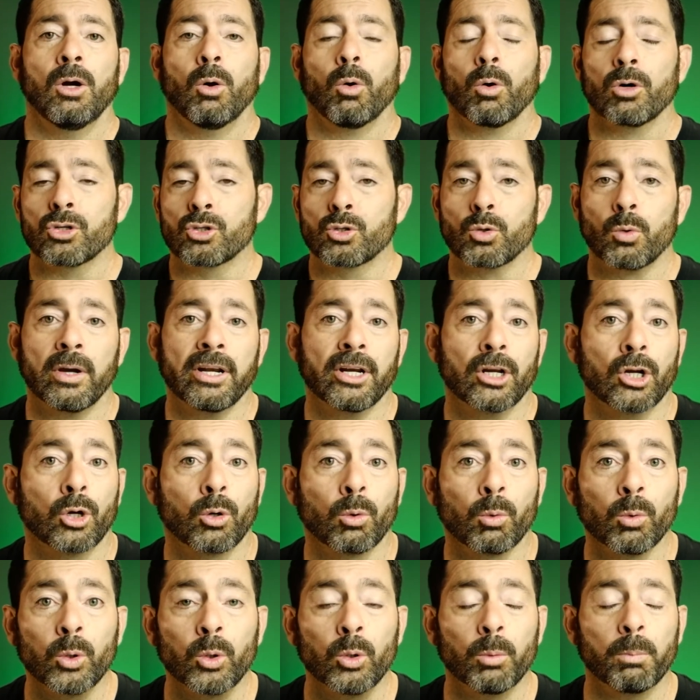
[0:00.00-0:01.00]
or join a
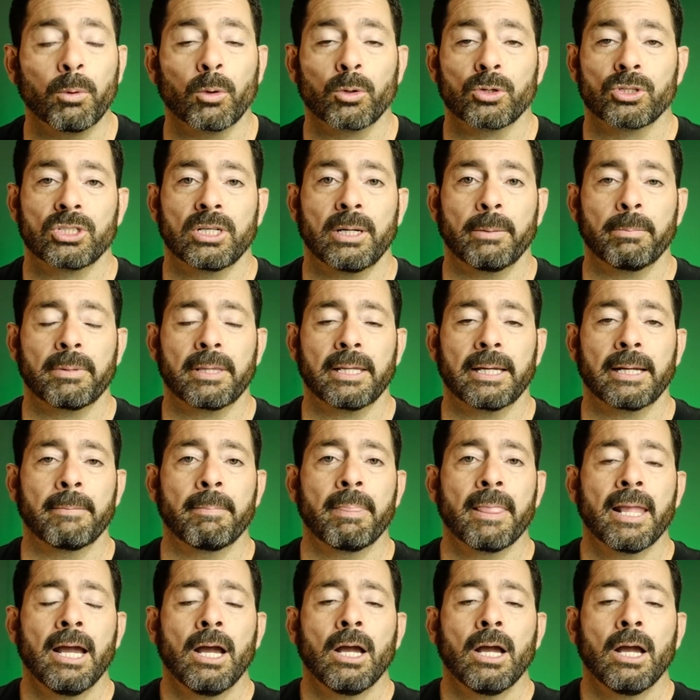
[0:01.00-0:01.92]
group or something?